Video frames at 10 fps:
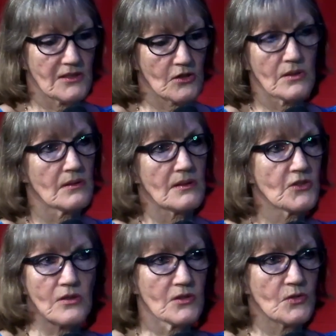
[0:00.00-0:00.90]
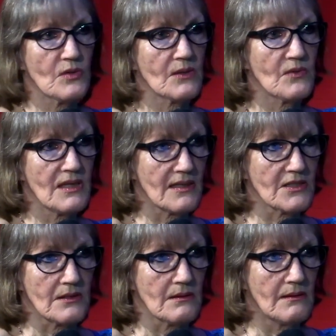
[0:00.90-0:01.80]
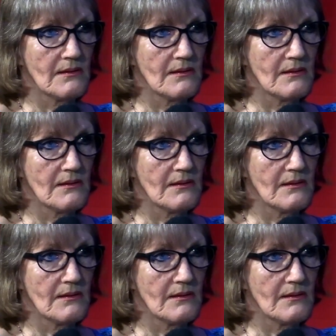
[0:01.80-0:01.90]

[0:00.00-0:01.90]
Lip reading: it's got a direct reaction.